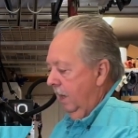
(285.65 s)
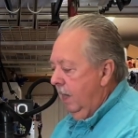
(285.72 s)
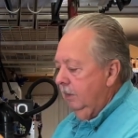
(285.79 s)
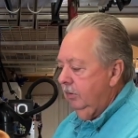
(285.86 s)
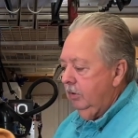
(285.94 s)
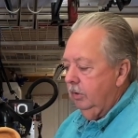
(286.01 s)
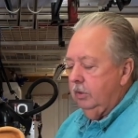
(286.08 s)

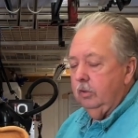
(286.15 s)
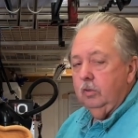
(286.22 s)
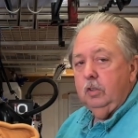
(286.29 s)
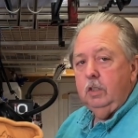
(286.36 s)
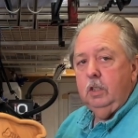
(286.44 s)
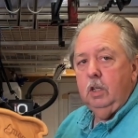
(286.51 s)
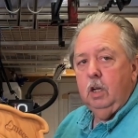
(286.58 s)
As you can
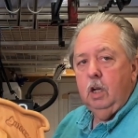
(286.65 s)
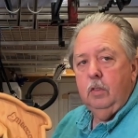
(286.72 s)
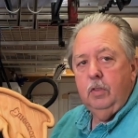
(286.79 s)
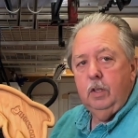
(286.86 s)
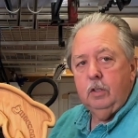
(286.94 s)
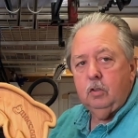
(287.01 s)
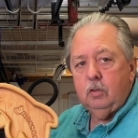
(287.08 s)
see
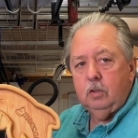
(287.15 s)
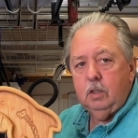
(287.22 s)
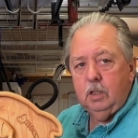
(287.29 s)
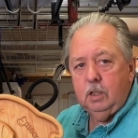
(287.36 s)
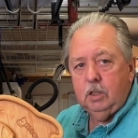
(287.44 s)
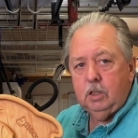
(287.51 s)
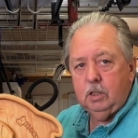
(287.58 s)
on this
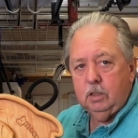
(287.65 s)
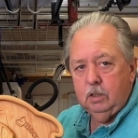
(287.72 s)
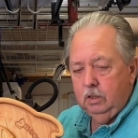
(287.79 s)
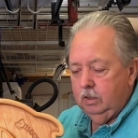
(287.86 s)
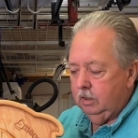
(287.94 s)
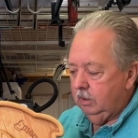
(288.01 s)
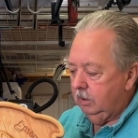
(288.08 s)
dish,
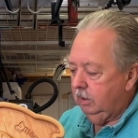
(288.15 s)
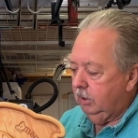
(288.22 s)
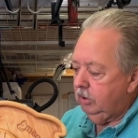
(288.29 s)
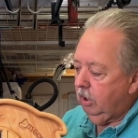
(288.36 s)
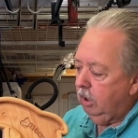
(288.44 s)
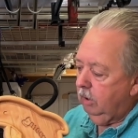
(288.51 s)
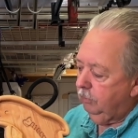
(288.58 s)
on
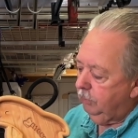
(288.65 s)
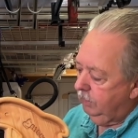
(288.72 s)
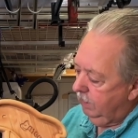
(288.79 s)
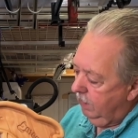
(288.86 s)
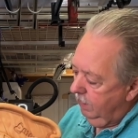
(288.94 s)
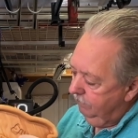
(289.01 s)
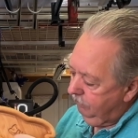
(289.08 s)
the
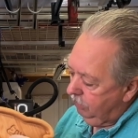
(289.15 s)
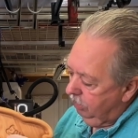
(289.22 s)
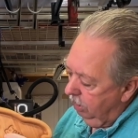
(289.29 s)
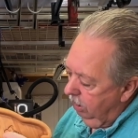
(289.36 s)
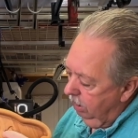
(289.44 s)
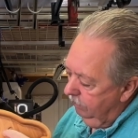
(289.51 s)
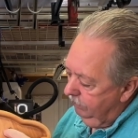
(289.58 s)
dolphin, I've
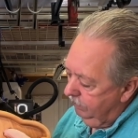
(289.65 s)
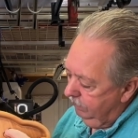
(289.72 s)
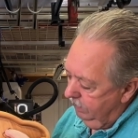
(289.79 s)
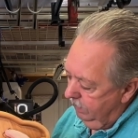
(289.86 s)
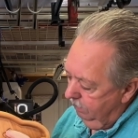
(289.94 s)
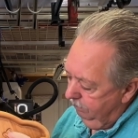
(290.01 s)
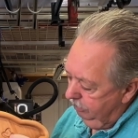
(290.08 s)
carved
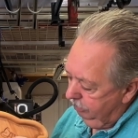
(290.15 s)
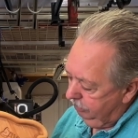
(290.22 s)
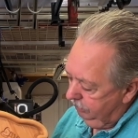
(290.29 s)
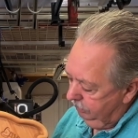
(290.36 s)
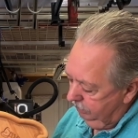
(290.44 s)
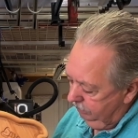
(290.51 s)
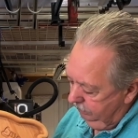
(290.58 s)

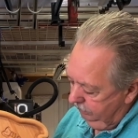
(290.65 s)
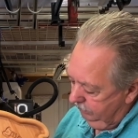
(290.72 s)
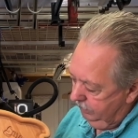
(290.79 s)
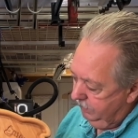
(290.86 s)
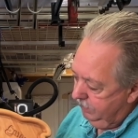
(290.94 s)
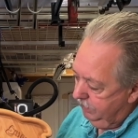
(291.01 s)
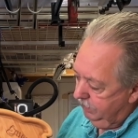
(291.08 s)
Emerson
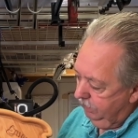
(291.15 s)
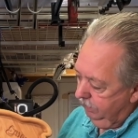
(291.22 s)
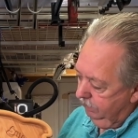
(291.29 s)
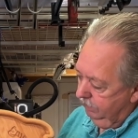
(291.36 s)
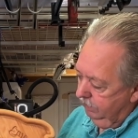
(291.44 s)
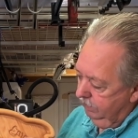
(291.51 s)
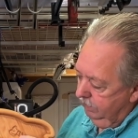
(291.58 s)
in
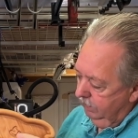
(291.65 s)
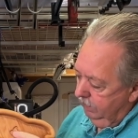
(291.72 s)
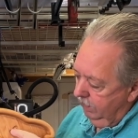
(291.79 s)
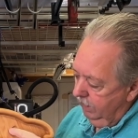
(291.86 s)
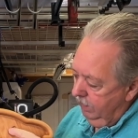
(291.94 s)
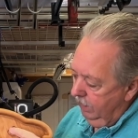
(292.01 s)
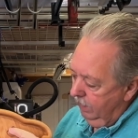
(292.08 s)
here,
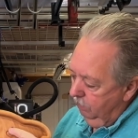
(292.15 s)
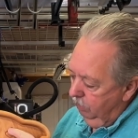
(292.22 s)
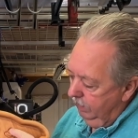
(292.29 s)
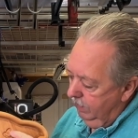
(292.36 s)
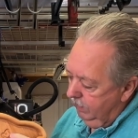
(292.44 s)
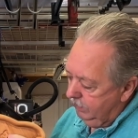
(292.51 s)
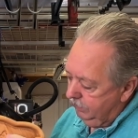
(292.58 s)
and I
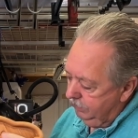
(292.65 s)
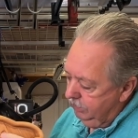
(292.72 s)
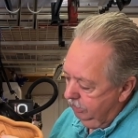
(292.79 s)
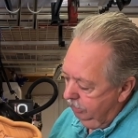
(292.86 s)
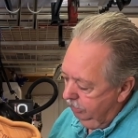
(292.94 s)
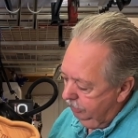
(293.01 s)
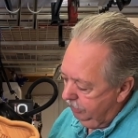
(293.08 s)
will actually
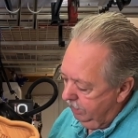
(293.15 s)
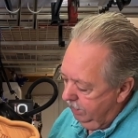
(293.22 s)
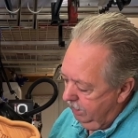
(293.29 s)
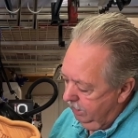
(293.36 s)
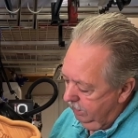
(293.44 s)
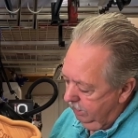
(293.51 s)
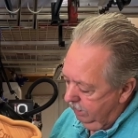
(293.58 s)
use
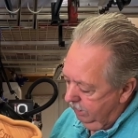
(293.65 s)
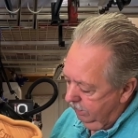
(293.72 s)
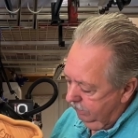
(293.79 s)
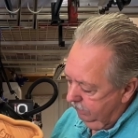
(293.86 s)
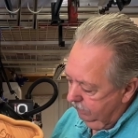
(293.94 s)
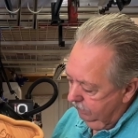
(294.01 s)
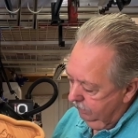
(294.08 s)
a uh,